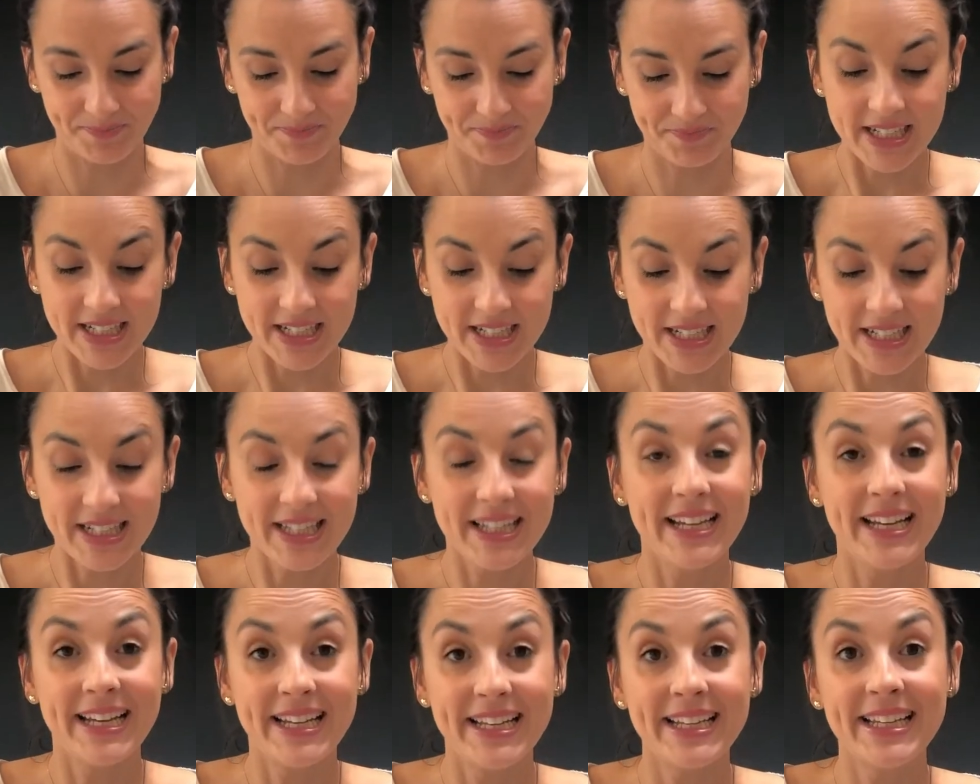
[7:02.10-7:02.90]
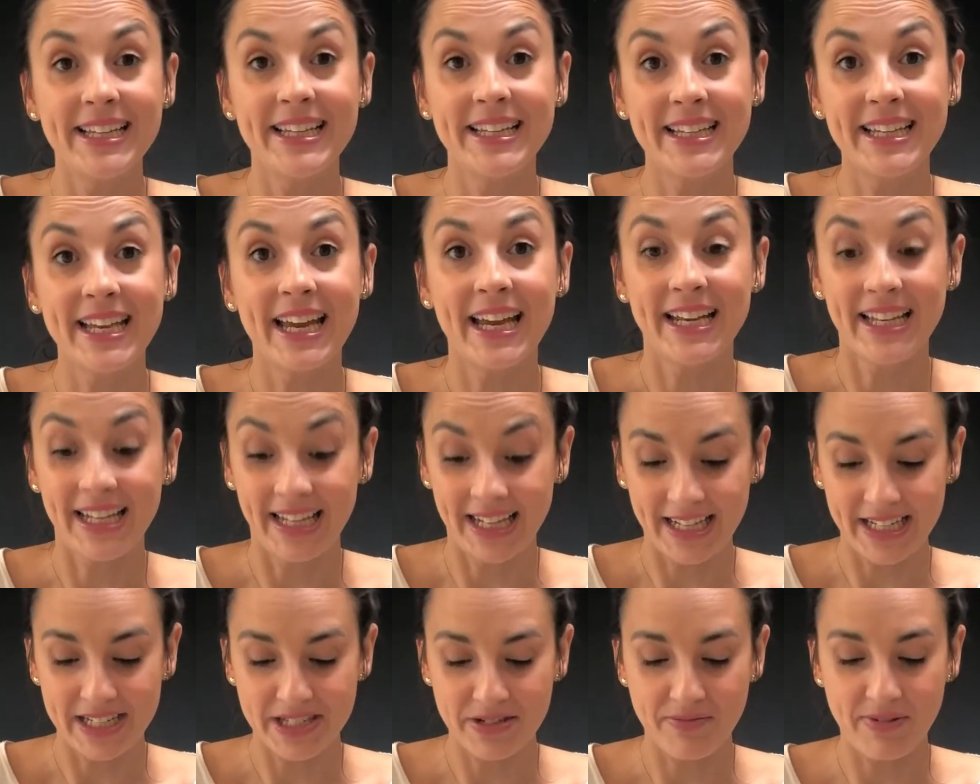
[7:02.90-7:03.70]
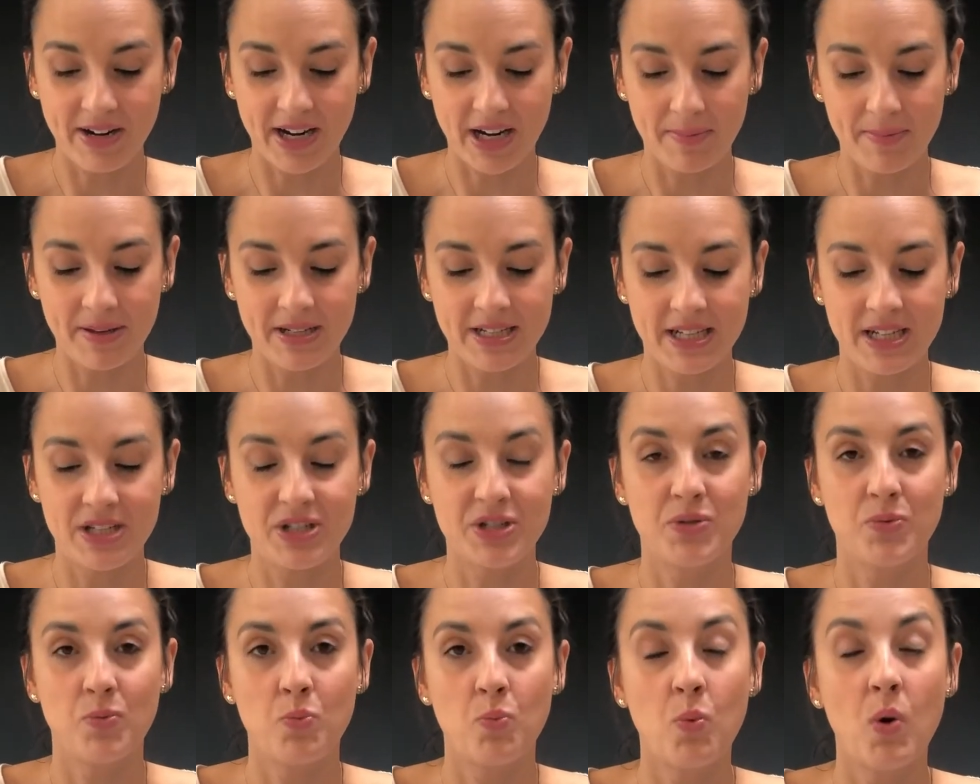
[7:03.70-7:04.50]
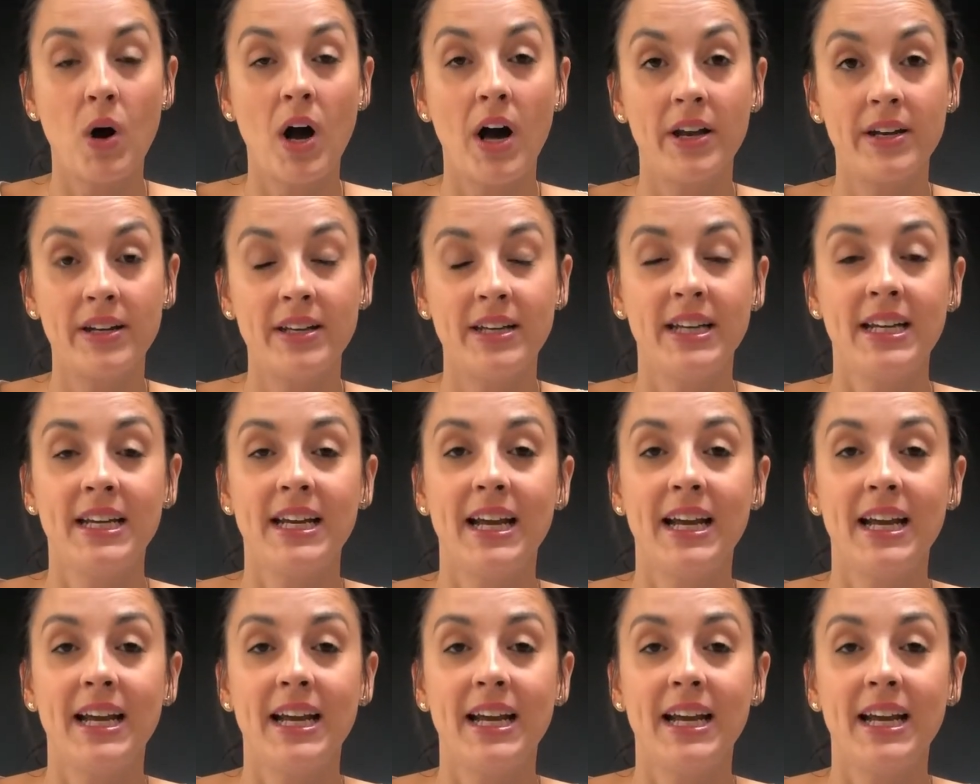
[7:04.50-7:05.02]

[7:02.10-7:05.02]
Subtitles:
There's a clear link again here to recommendation 1